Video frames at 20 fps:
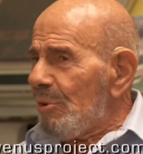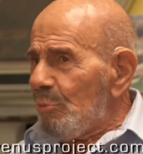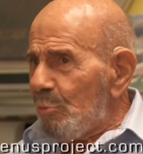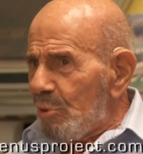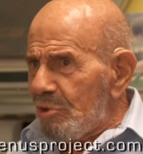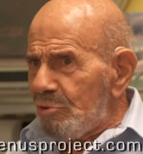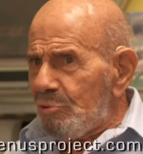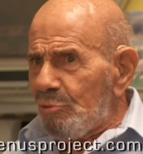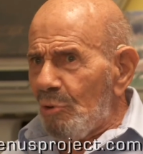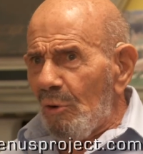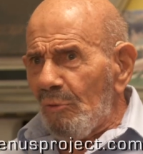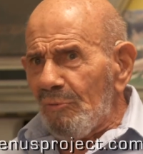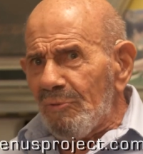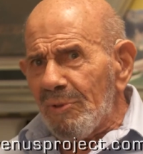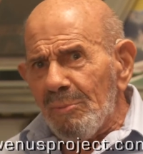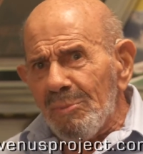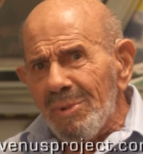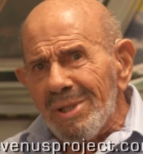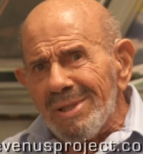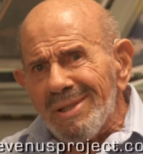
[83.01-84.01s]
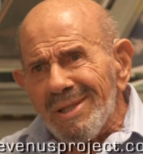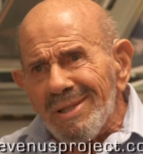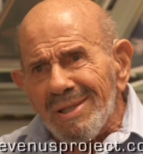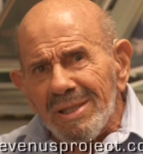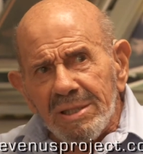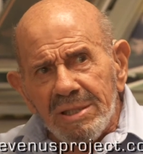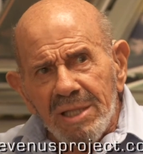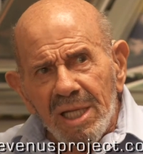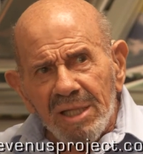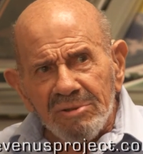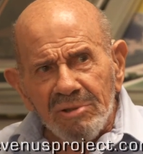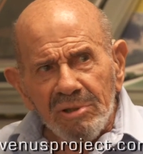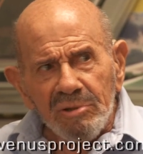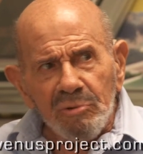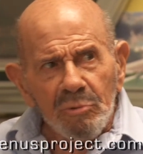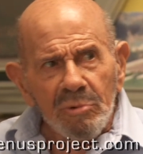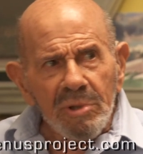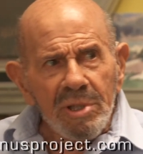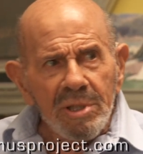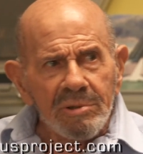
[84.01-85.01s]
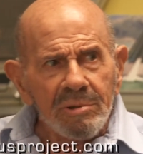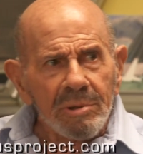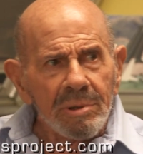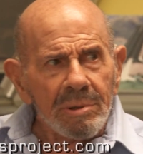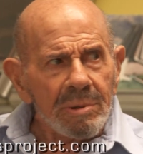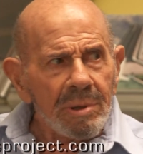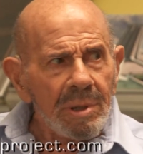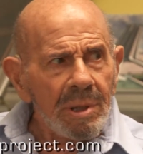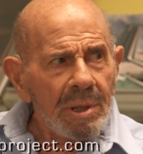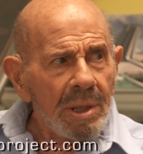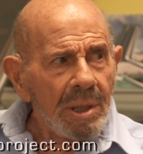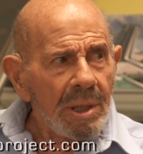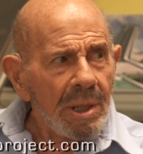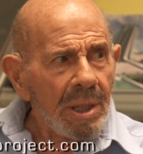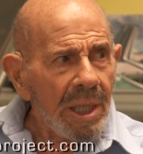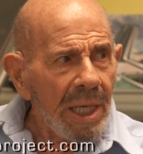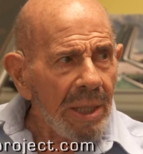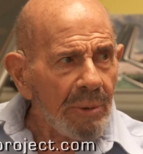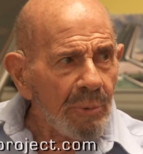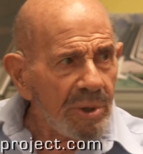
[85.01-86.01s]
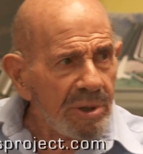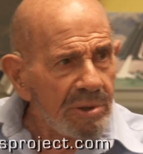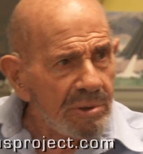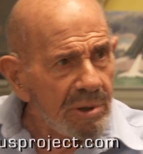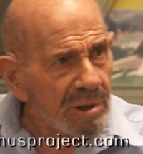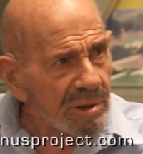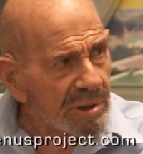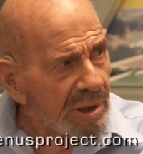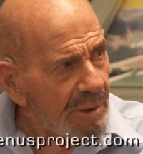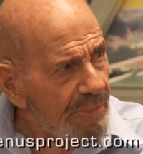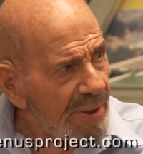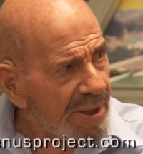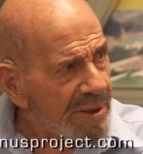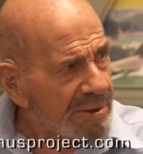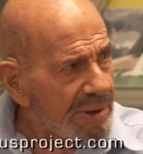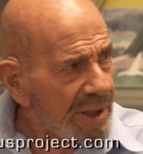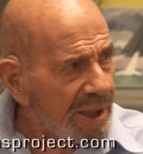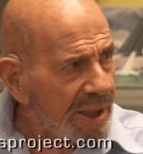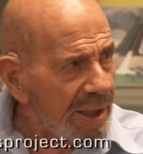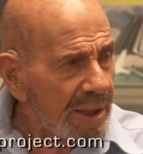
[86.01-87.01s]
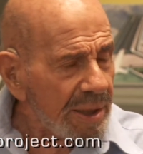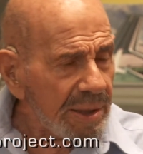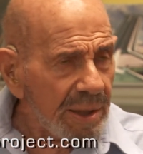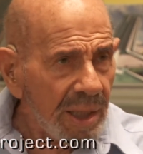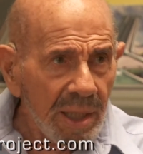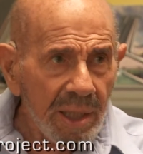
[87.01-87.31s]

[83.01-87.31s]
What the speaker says: We drove them into the desert region, and we took the best land.